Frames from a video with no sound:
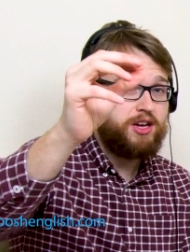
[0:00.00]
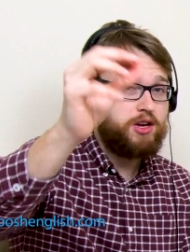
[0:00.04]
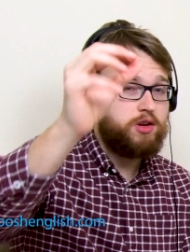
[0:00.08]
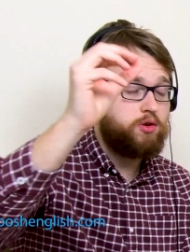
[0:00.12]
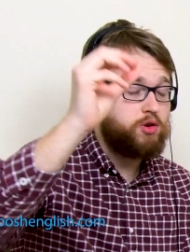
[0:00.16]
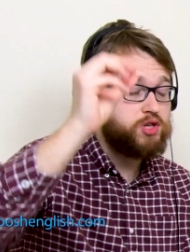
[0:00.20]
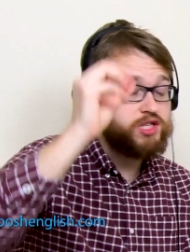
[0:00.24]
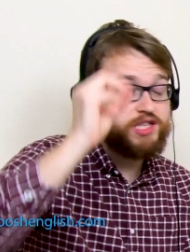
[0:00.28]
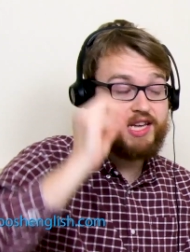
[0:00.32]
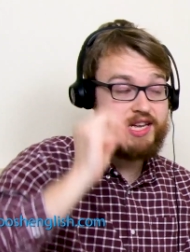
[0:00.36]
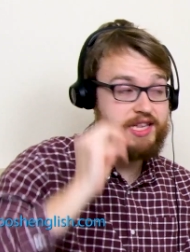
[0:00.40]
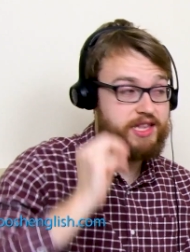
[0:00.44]

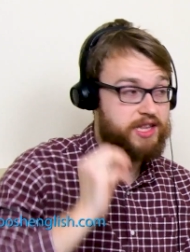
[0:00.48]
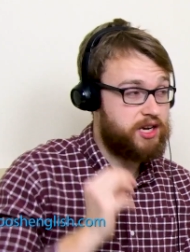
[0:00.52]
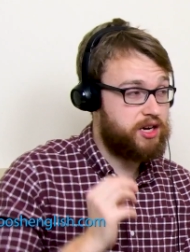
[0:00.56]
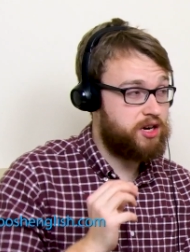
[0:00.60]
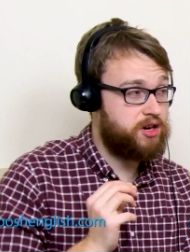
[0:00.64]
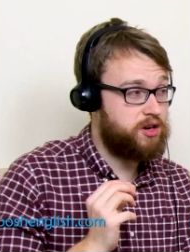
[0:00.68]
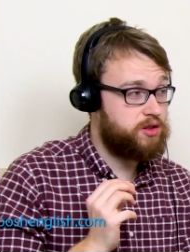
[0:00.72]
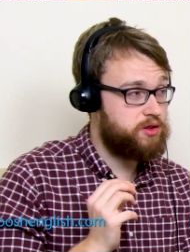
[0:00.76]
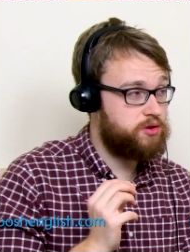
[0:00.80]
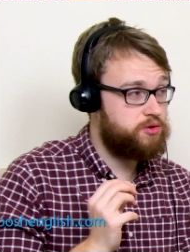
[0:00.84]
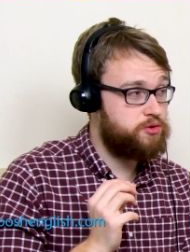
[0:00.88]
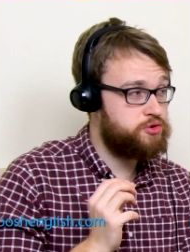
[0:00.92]
usually in the
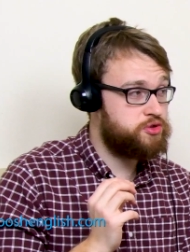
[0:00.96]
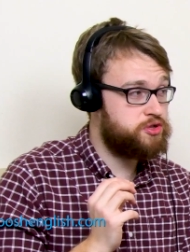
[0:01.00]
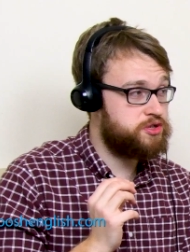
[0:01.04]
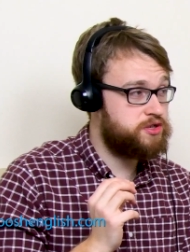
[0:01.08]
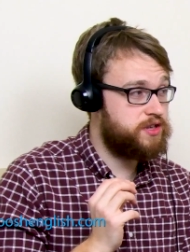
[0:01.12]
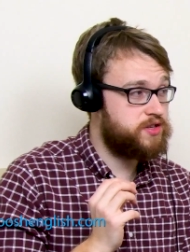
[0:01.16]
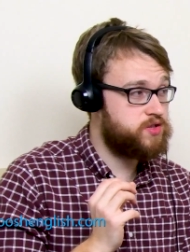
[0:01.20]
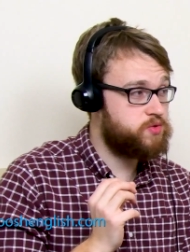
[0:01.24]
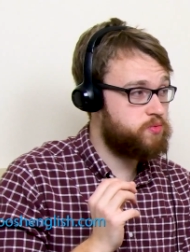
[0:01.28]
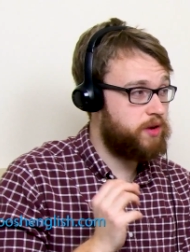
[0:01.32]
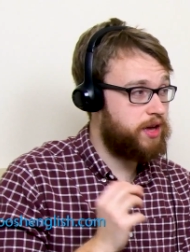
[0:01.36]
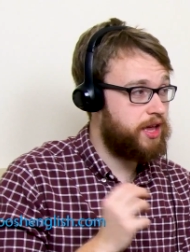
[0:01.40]
conclusion
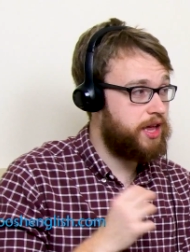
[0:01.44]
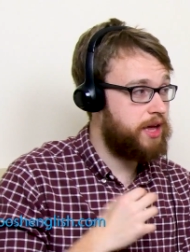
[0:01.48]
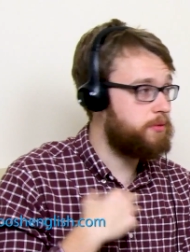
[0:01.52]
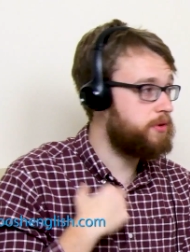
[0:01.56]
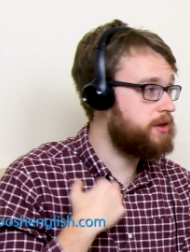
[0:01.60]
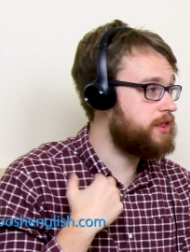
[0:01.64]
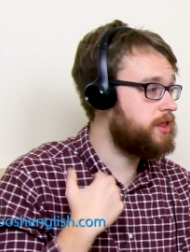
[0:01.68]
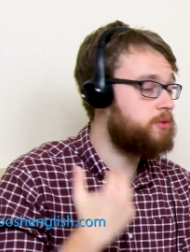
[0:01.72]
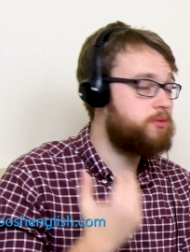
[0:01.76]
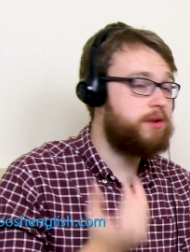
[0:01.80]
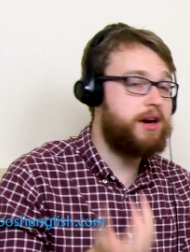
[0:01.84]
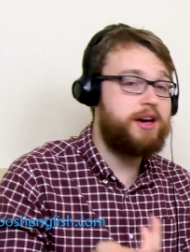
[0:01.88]
as well,
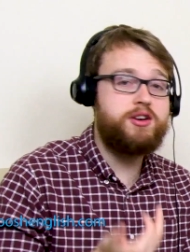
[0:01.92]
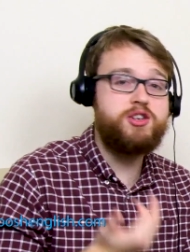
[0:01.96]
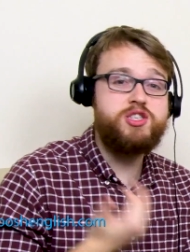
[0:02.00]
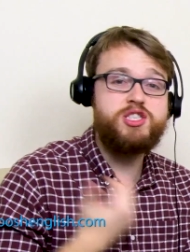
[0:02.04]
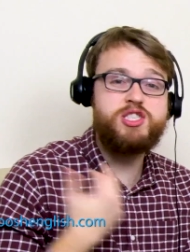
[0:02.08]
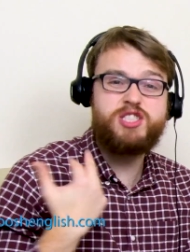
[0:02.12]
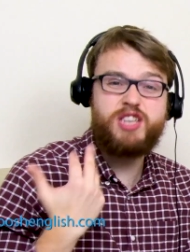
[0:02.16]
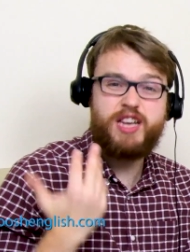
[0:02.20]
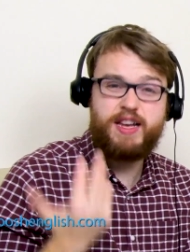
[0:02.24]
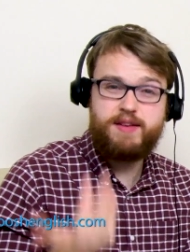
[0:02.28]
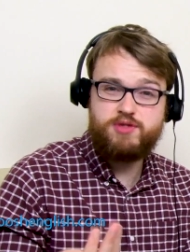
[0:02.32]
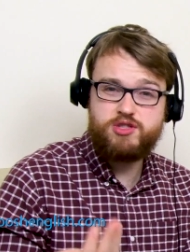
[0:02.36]
when the writer
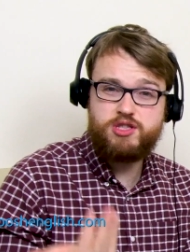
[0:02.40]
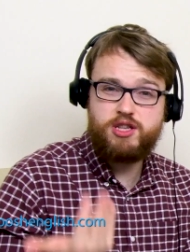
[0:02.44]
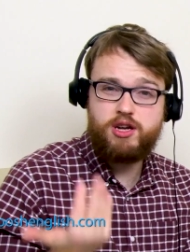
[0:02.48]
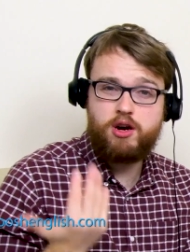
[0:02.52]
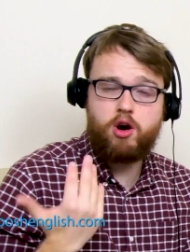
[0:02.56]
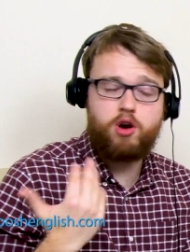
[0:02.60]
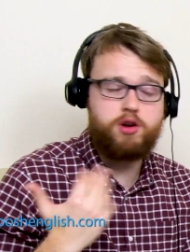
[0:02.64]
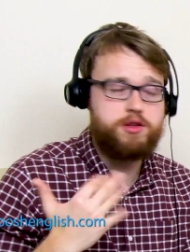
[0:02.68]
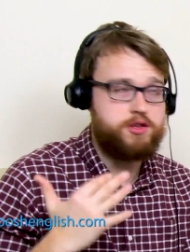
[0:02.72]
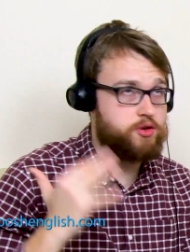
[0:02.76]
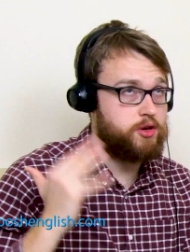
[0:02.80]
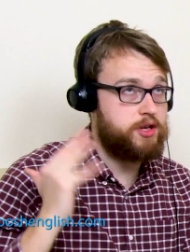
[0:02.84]

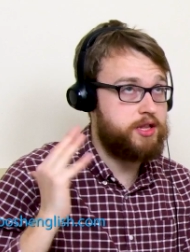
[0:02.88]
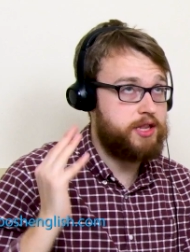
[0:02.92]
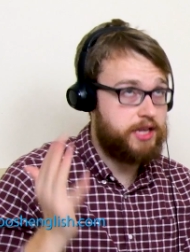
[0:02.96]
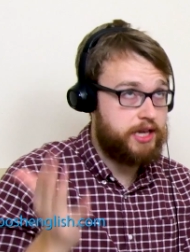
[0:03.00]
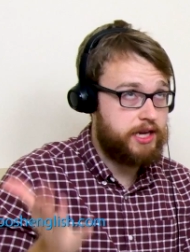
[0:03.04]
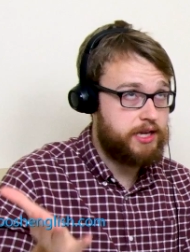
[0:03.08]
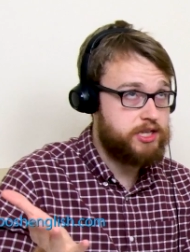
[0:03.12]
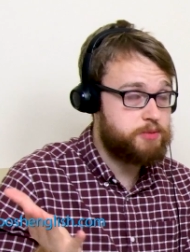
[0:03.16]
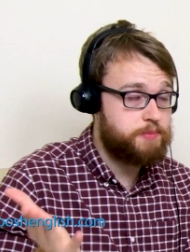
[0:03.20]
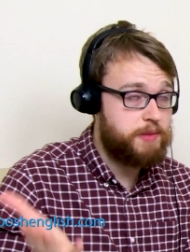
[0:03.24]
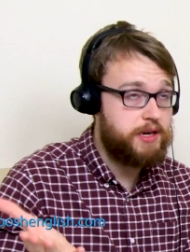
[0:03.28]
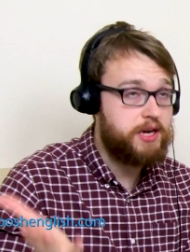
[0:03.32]

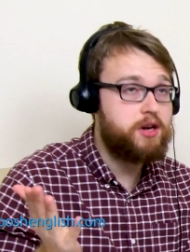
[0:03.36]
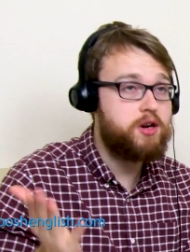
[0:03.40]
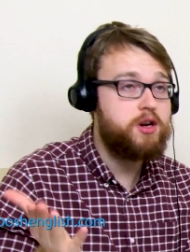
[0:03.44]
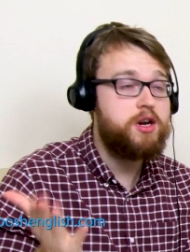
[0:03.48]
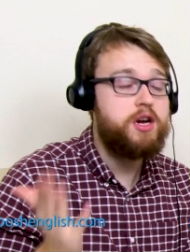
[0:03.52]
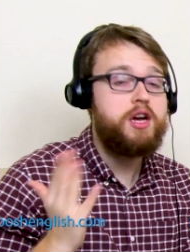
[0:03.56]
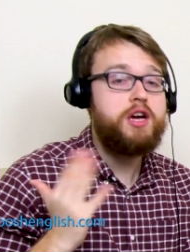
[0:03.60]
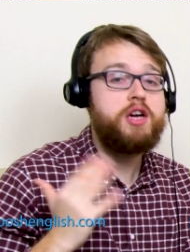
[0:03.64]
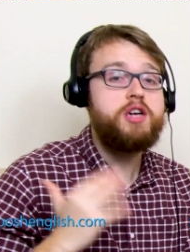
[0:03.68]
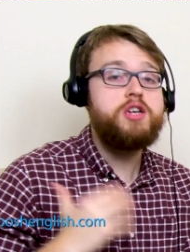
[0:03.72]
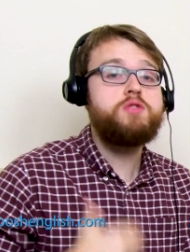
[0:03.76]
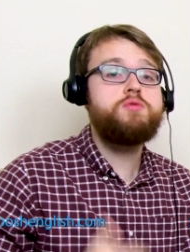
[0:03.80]
the speaker
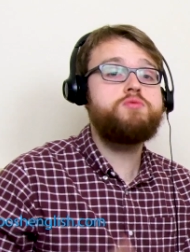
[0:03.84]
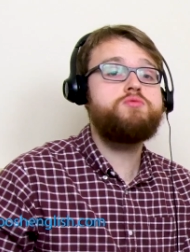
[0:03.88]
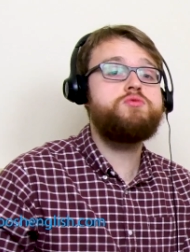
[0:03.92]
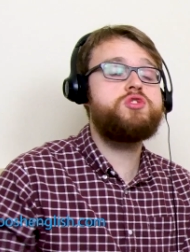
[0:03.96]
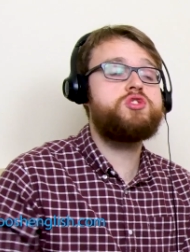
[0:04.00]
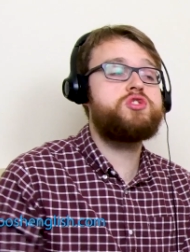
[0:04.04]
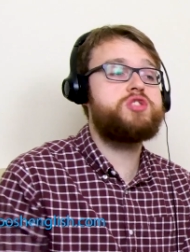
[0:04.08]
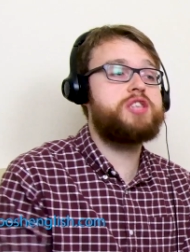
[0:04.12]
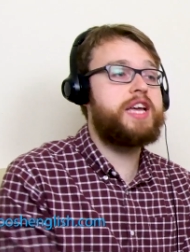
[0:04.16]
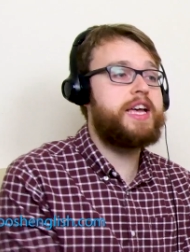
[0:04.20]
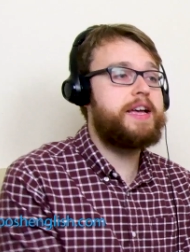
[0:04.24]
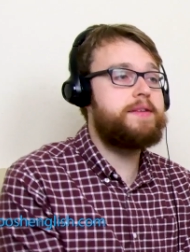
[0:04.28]

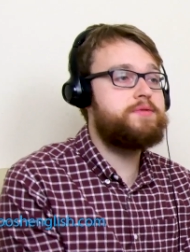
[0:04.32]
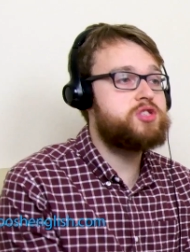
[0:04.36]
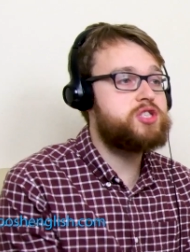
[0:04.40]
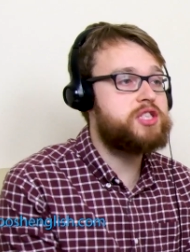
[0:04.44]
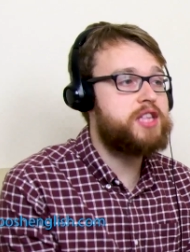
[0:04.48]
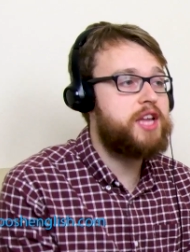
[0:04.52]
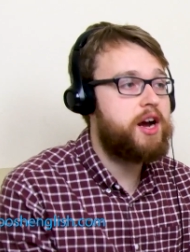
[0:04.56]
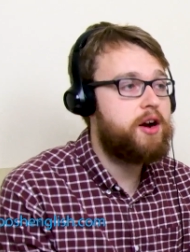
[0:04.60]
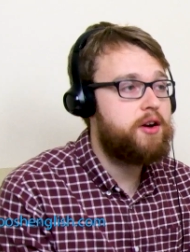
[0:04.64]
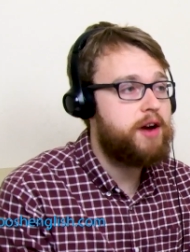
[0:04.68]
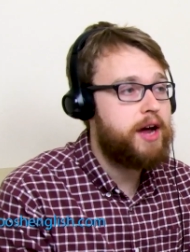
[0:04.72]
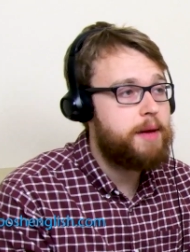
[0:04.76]
saves
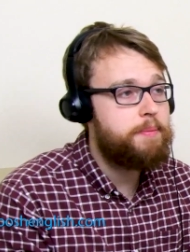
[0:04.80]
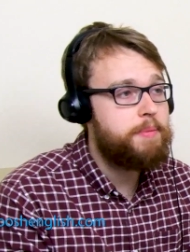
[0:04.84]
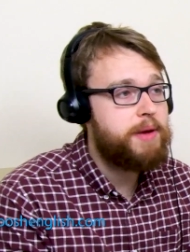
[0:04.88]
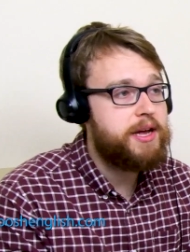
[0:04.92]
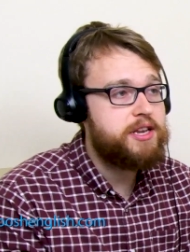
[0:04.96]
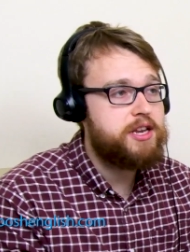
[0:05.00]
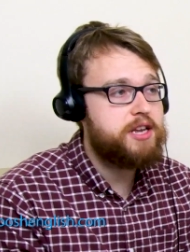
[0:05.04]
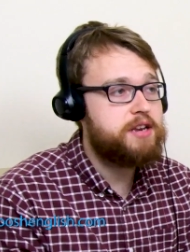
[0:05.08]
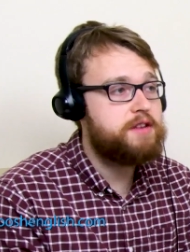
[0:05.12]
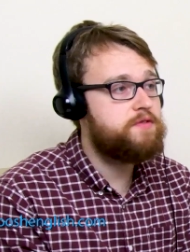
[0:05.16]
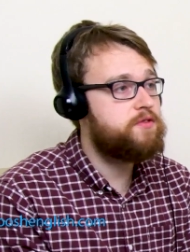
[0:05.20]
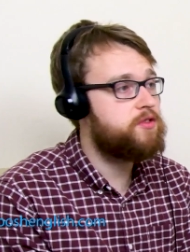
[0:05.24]
their
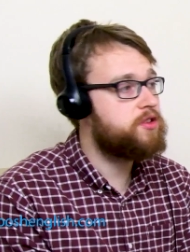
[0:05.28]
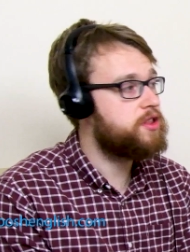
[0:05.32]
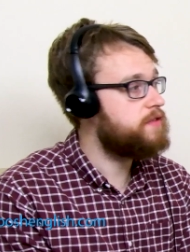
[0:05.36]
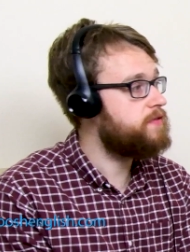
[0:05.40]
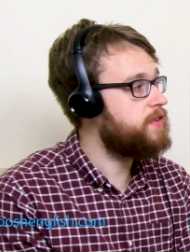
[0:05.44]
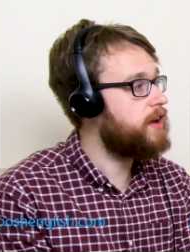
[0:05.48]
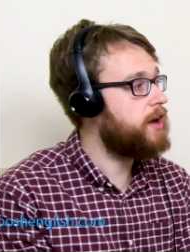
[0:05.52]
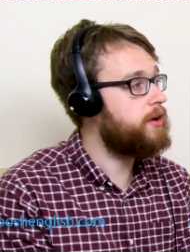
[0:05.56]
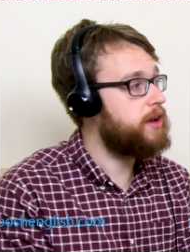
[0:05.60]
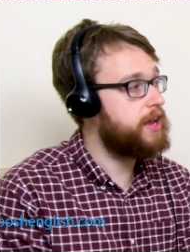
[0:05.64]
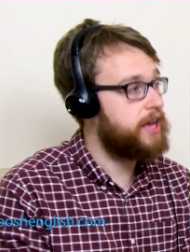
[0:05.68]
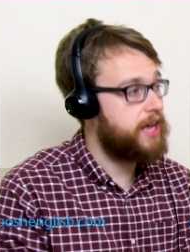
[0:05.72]
opinion for the
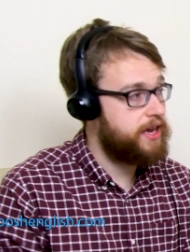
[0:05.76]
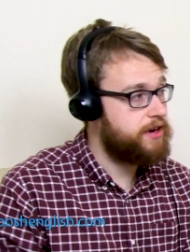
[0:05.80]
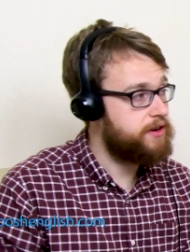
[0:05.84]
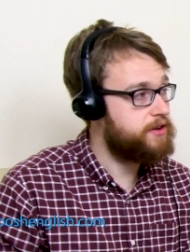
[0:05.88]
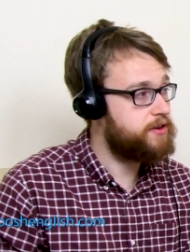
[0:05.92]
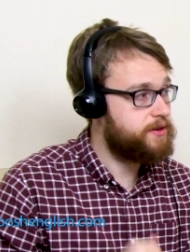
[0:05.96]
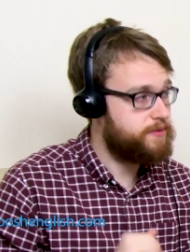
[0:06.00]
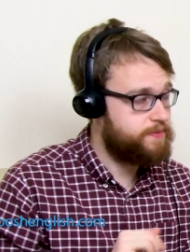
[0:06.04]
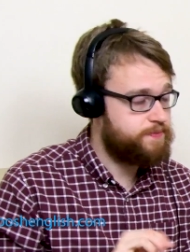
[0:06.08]
very end.